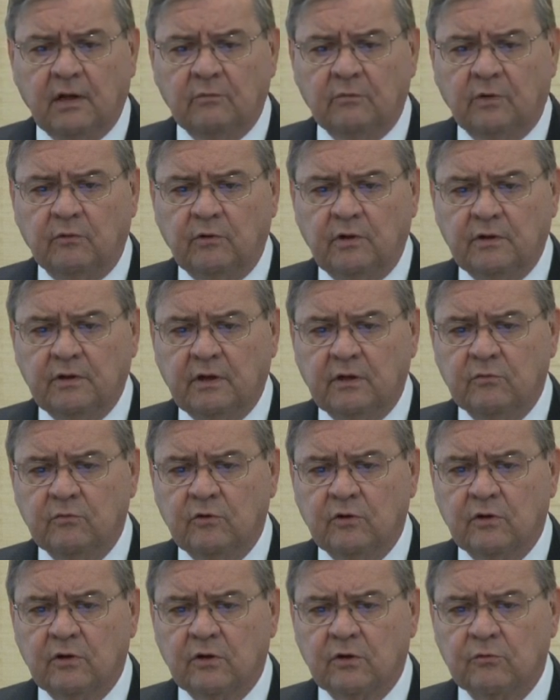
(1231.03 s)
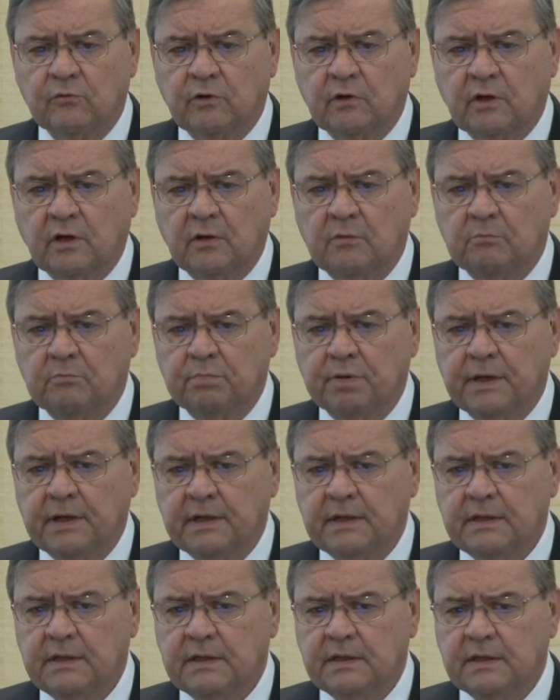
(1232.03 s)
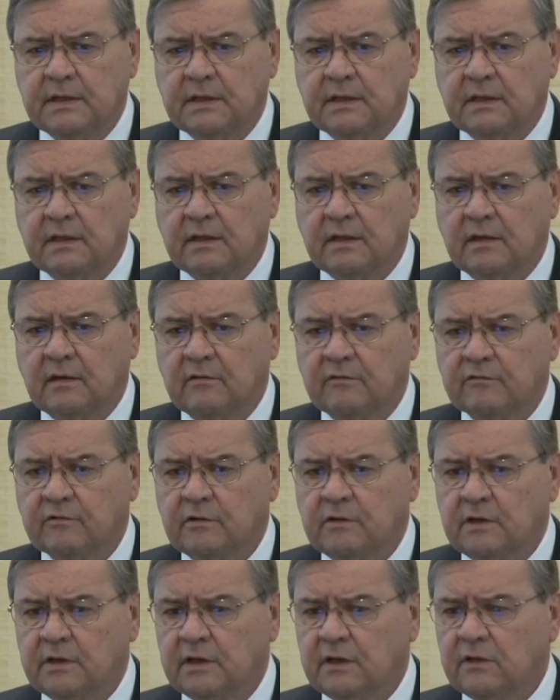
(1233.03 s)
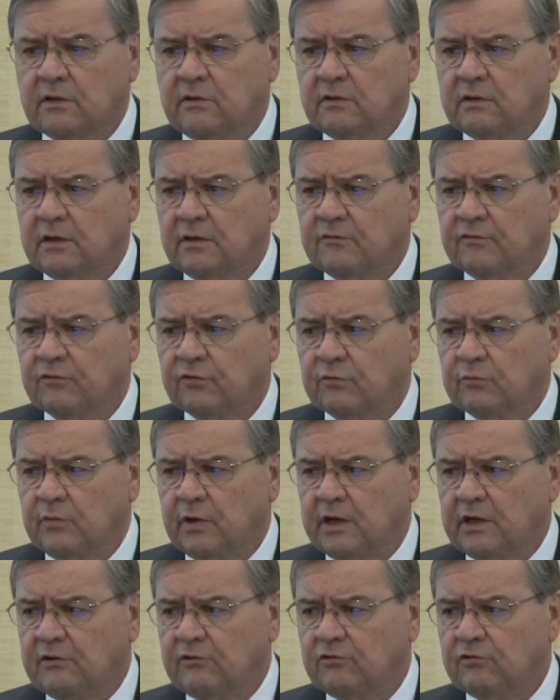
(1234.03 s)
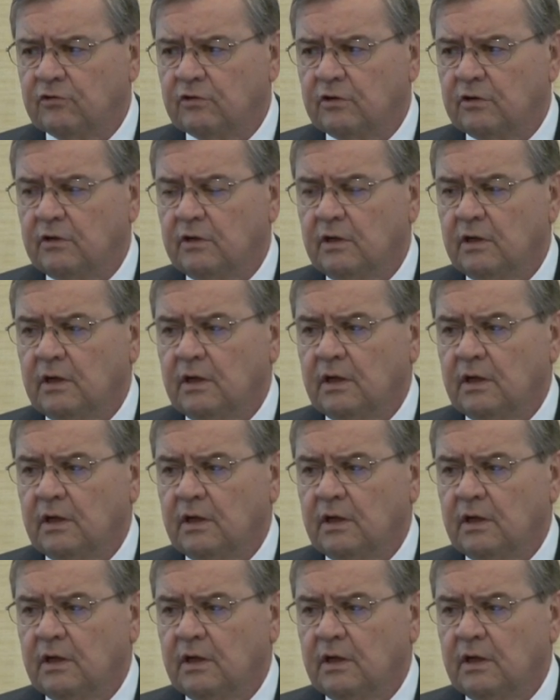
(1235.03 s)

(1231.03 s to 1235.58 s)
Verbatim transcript: but what they were were compendia of clinical information